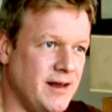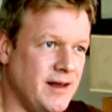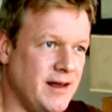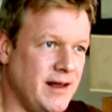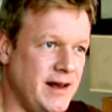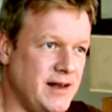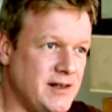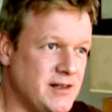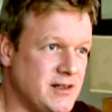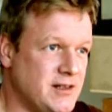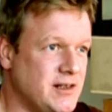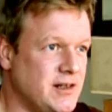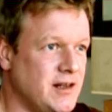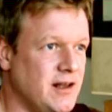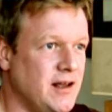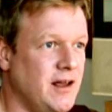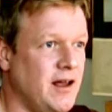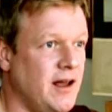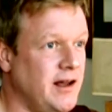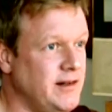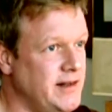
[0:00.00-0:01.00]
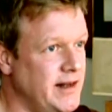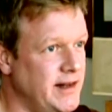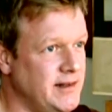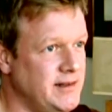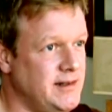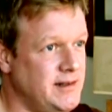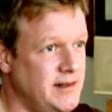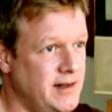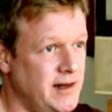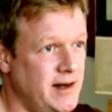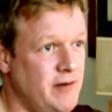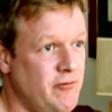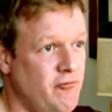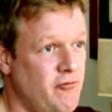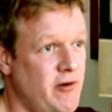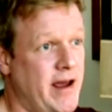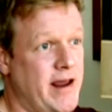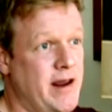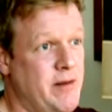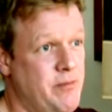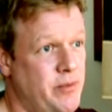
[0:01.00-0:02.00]
It's identity
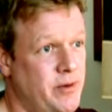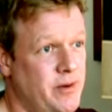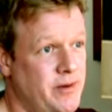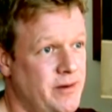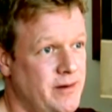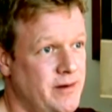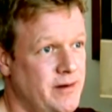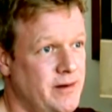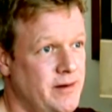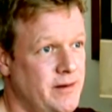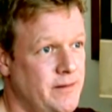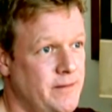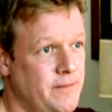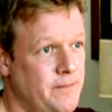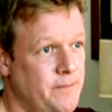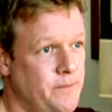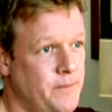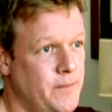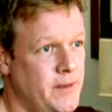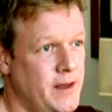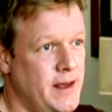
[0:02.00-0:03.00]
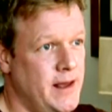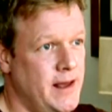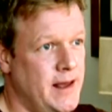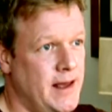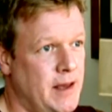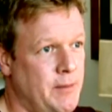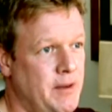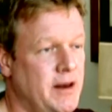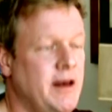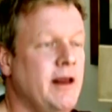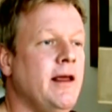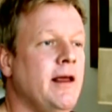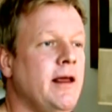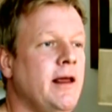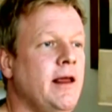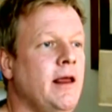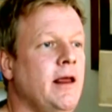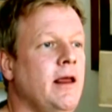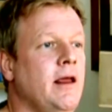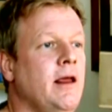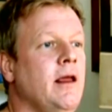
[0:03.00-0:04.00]
rape. I mean,
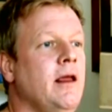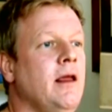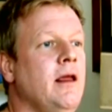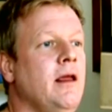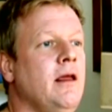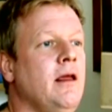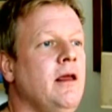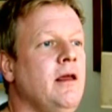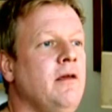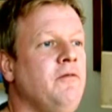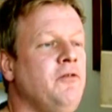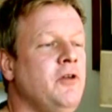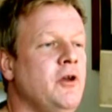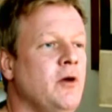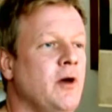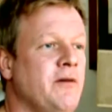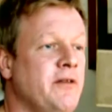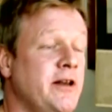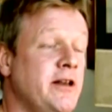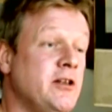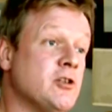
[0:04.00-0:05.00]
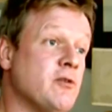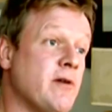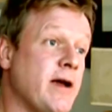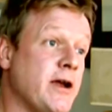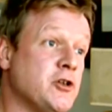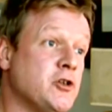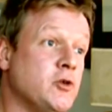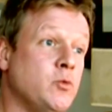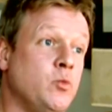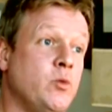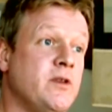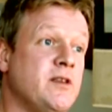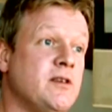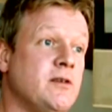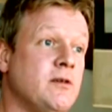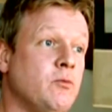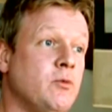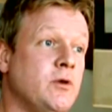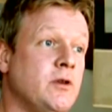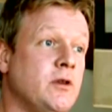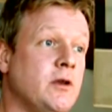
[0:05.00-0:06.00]
if you have an interaction with,
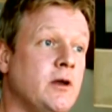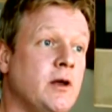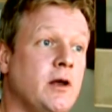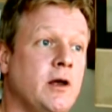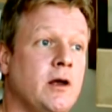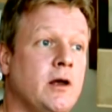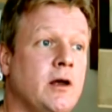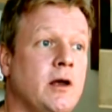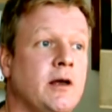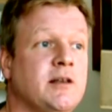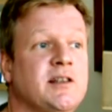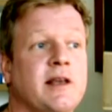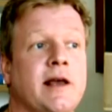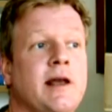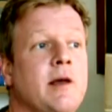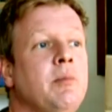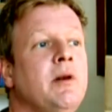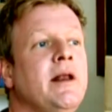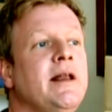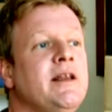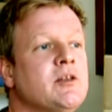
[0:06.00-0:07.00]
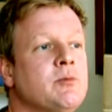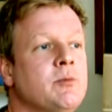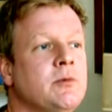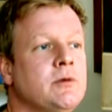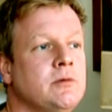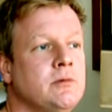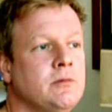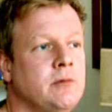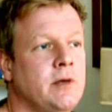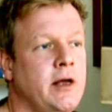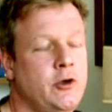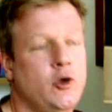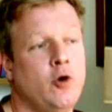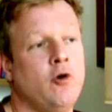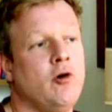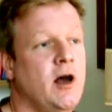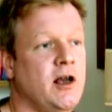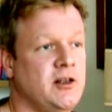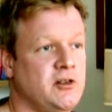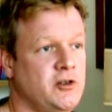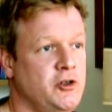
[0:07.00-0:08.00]
say, a policeman, and you're
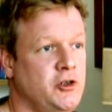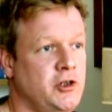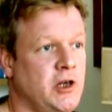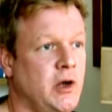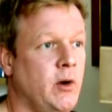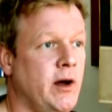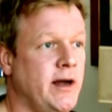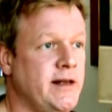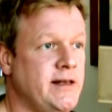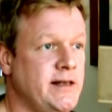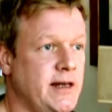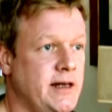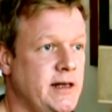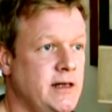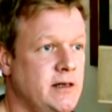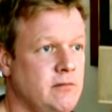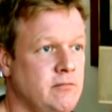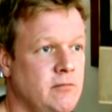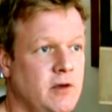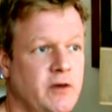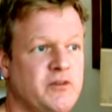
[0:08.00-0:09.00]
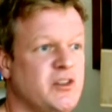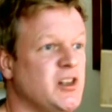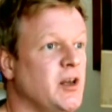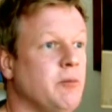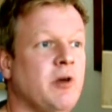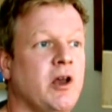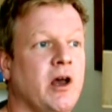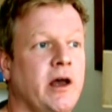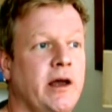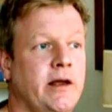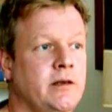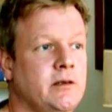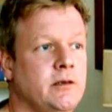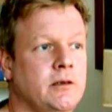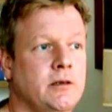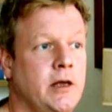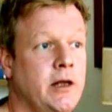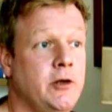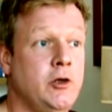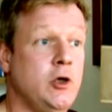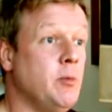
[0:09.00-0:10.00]
asked to show ID of some kind,
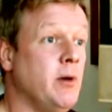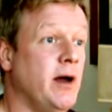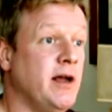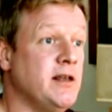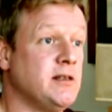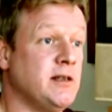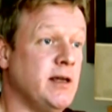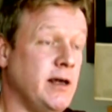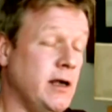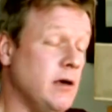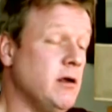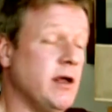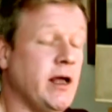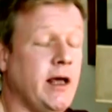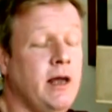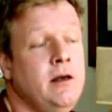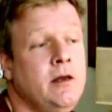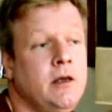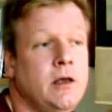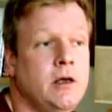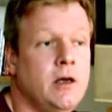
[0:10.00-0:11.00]
and you might say, okay,